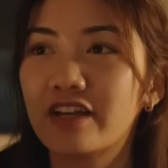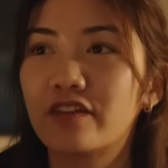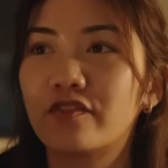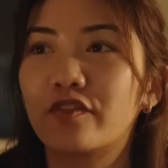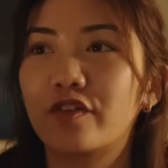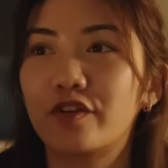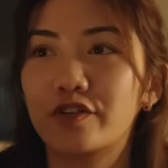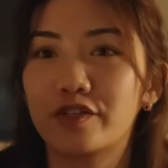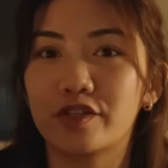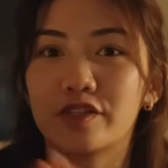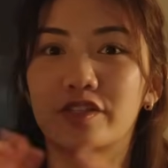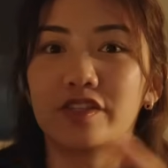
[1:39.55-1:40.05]

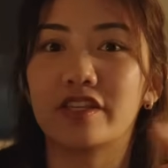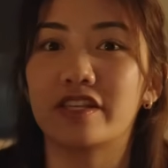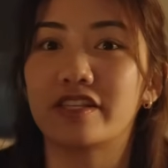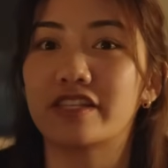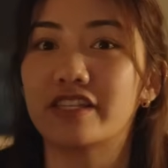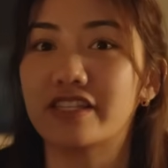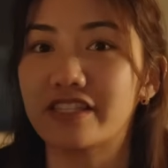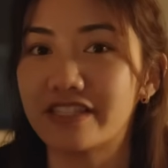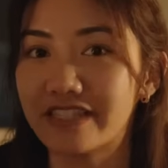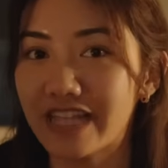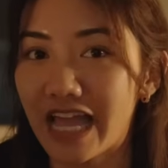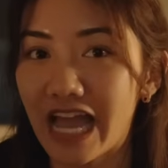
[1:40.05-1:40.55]
versus this
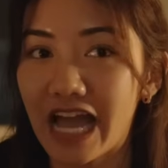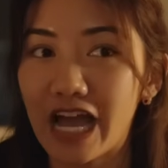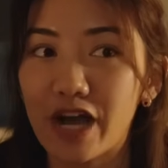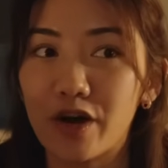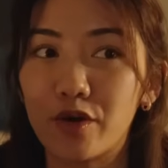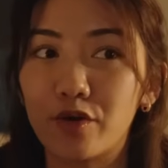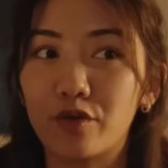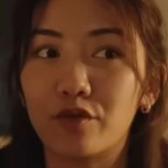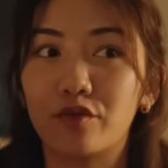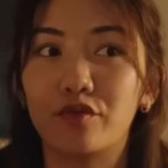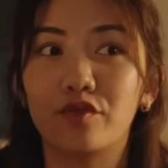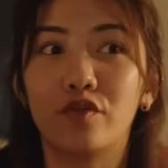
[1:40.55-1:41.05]
is
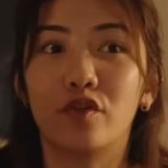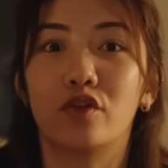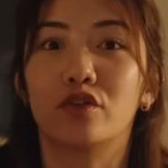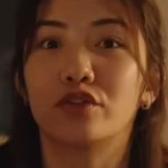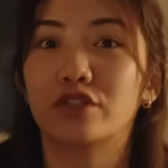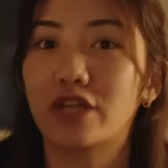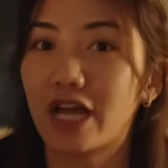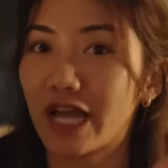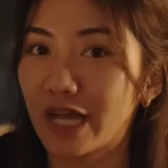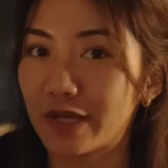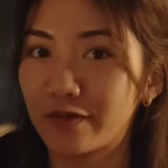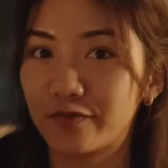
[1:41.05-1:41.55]
now
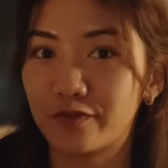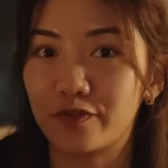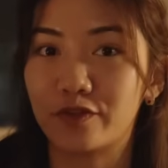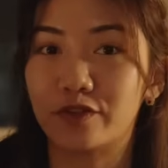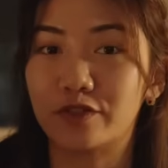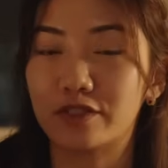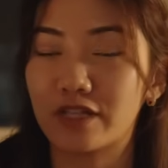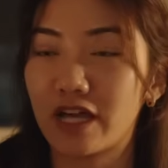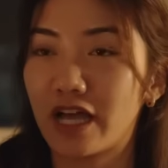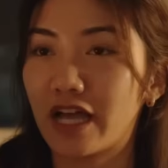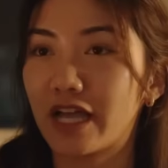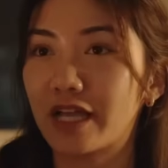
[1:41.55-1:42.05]
full-time,
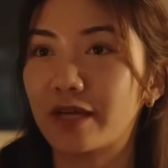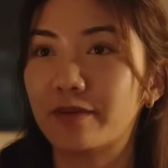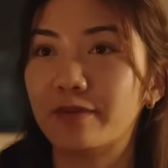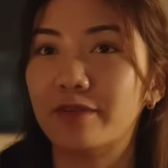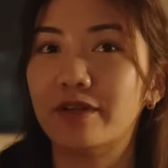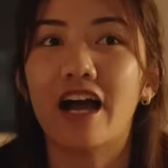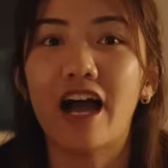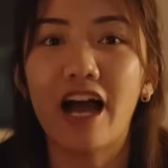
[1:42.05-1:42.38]
full-time.